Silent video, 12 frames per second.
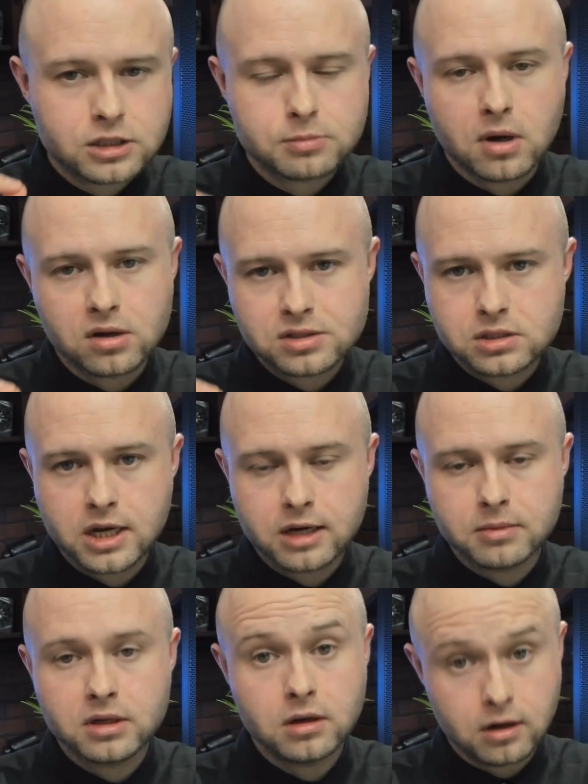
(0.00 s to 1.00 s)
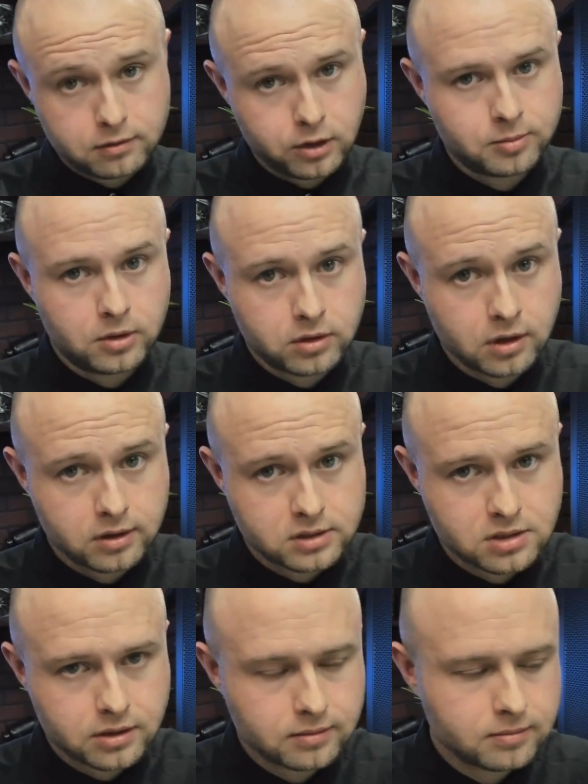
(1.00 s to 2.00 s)
small segment of
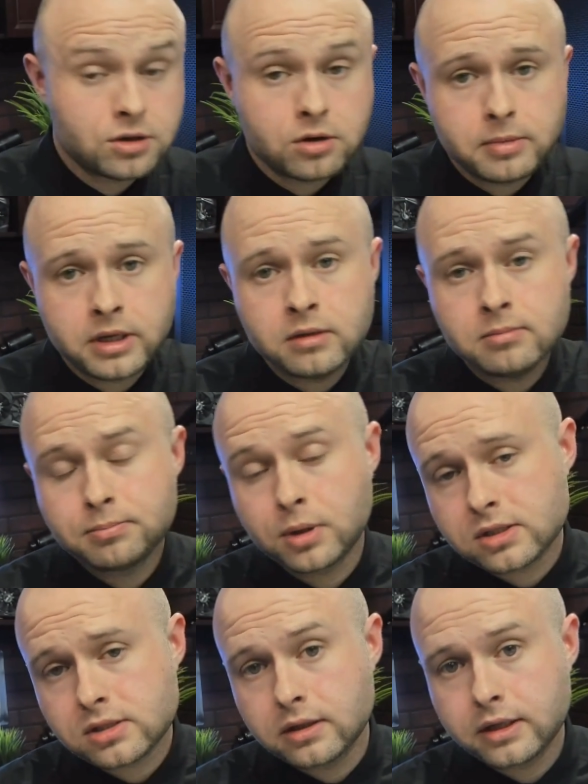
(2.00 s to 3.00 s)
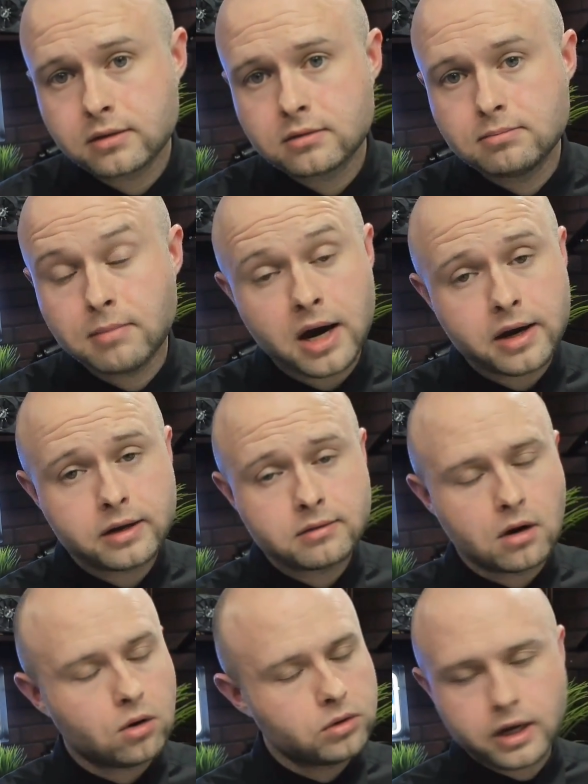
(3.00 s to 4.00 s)
cryptocurrency. So to me, personally,
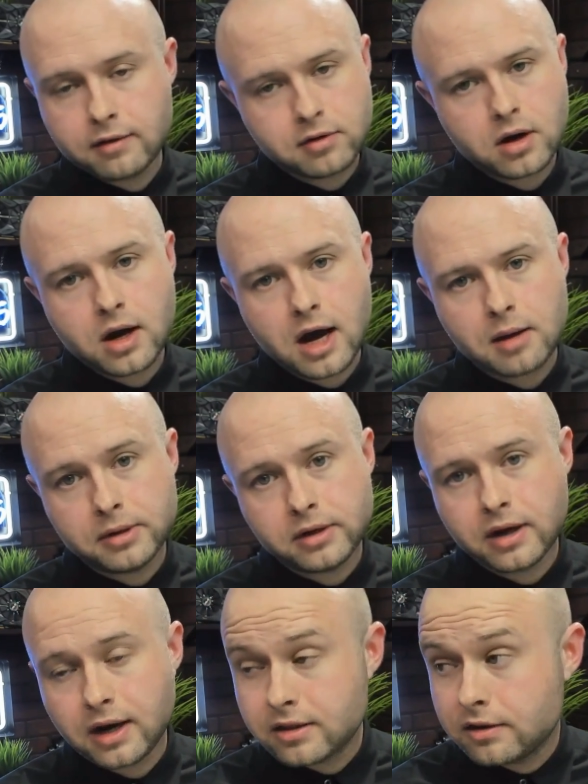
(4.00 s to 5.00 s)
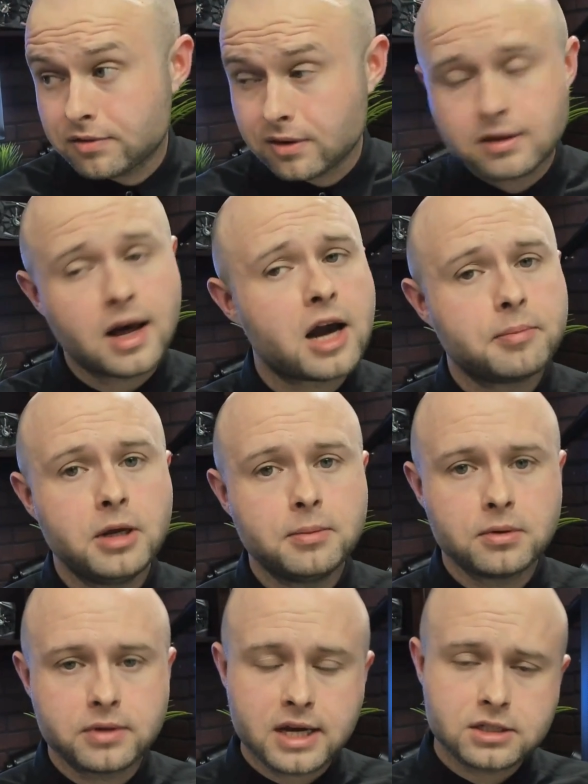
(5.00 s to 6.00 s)
mining only ever a hobby, and I think for a lot of
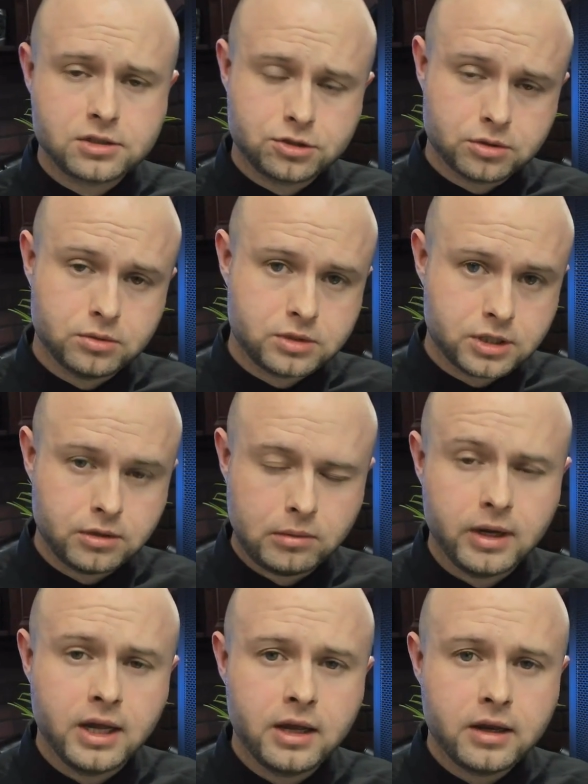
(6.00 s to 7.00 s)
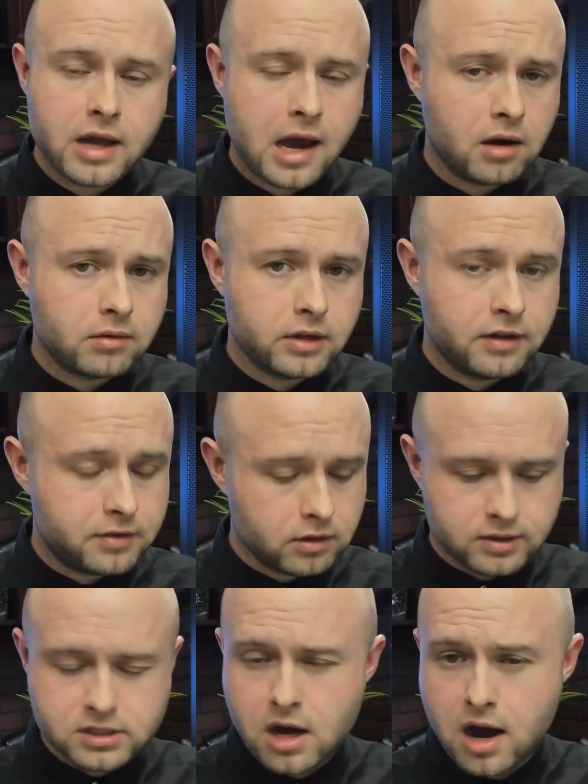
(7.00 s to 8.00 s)
people that's true too. Now, if you're
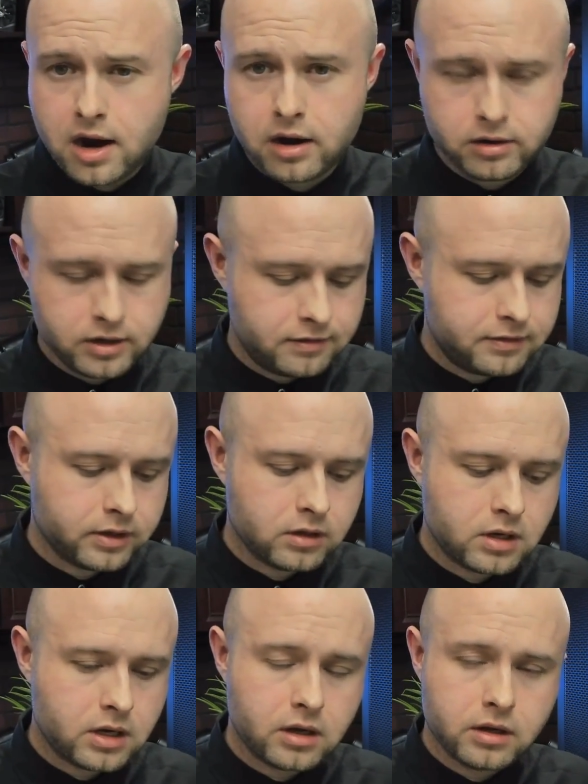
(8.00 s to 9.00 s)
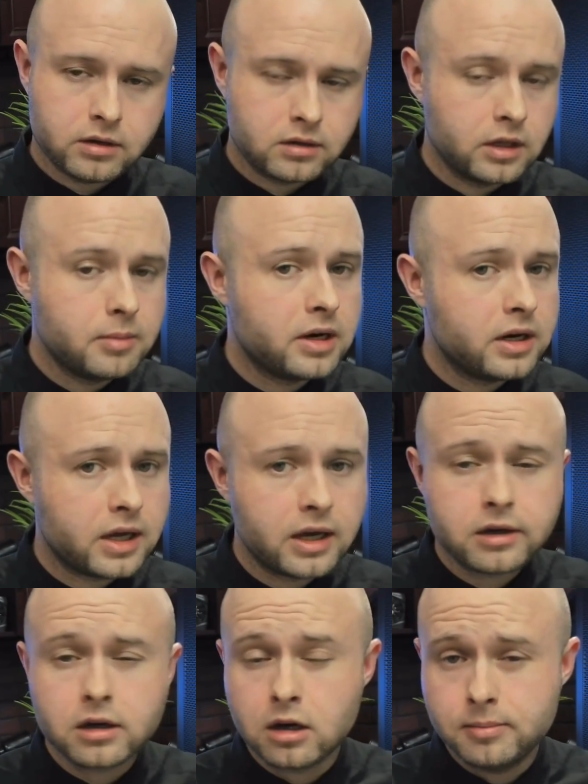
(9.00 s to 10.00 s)
retired, if you're a limited
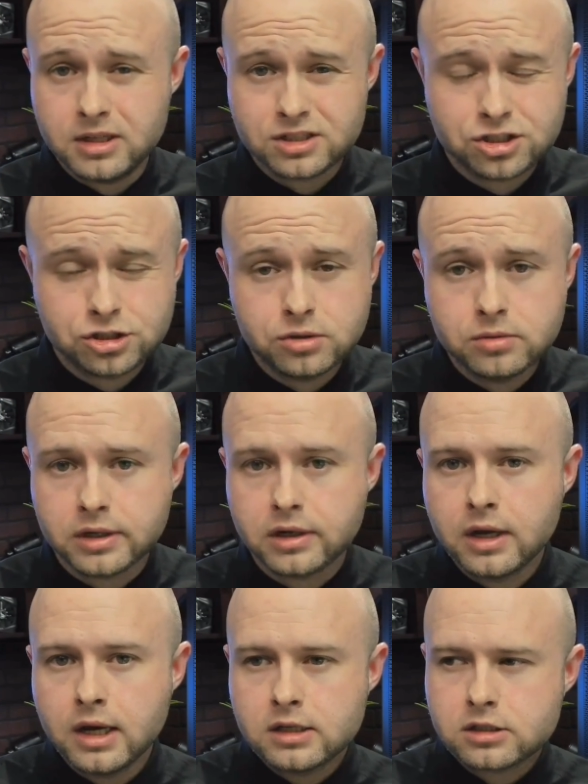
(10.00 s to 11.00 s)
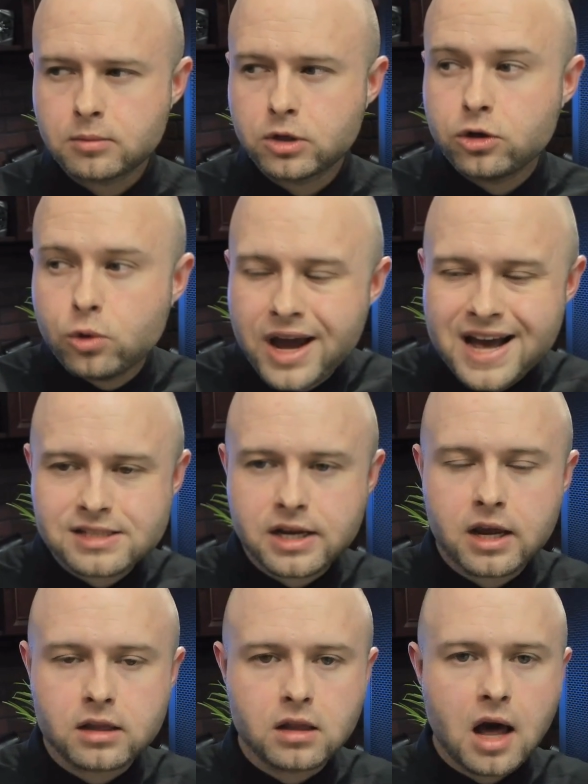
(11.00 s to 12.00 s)
income, a student, someone who has
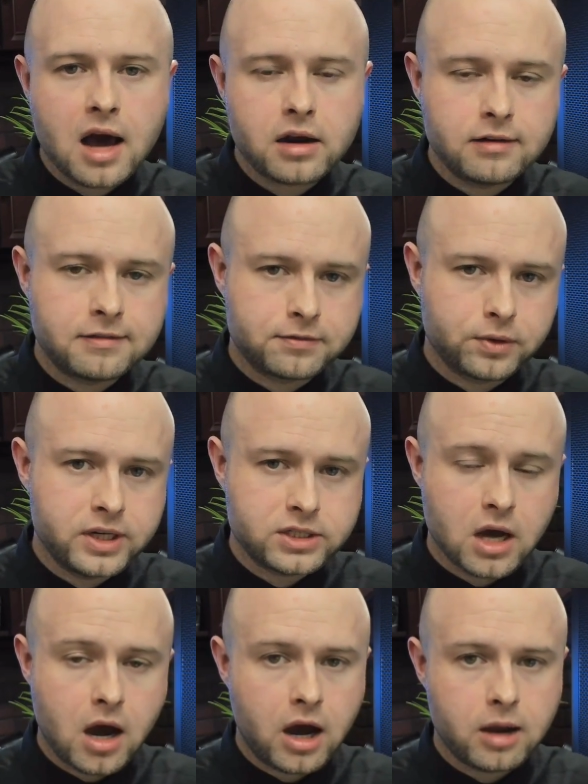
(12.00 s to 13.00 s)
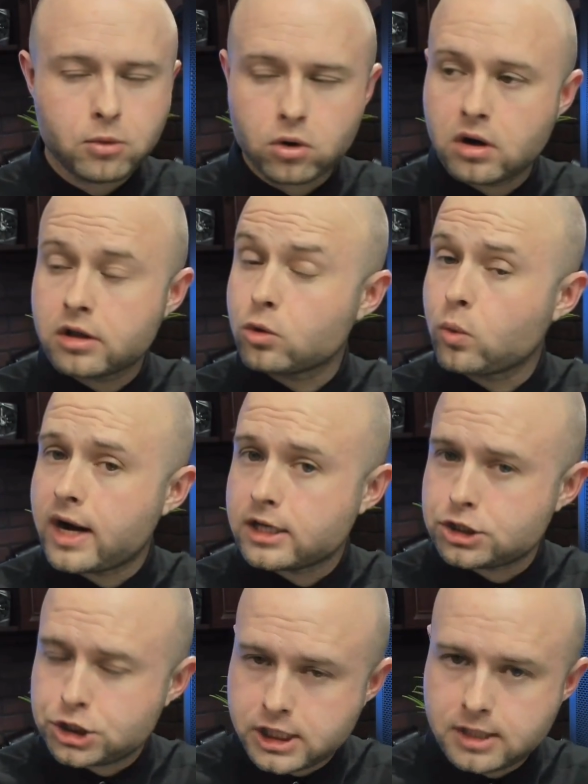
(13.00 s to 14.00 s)
a lot of free time or
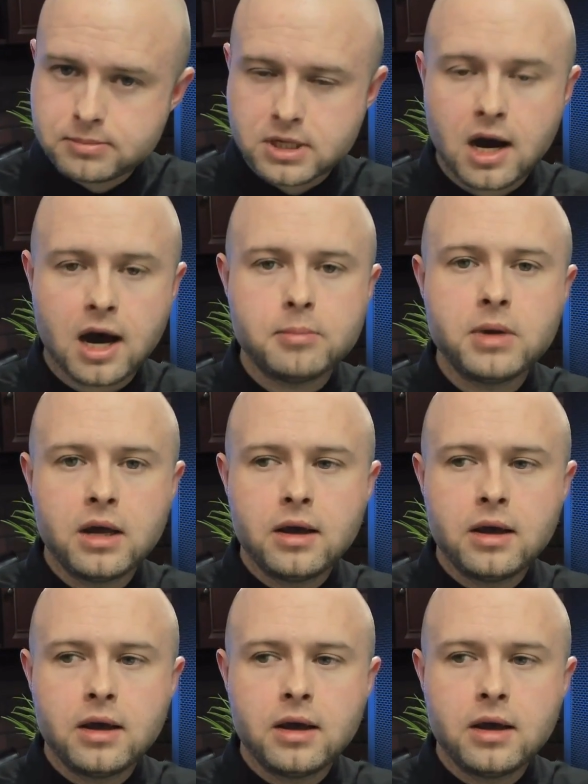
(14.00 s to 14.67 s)
otherwise cheap time,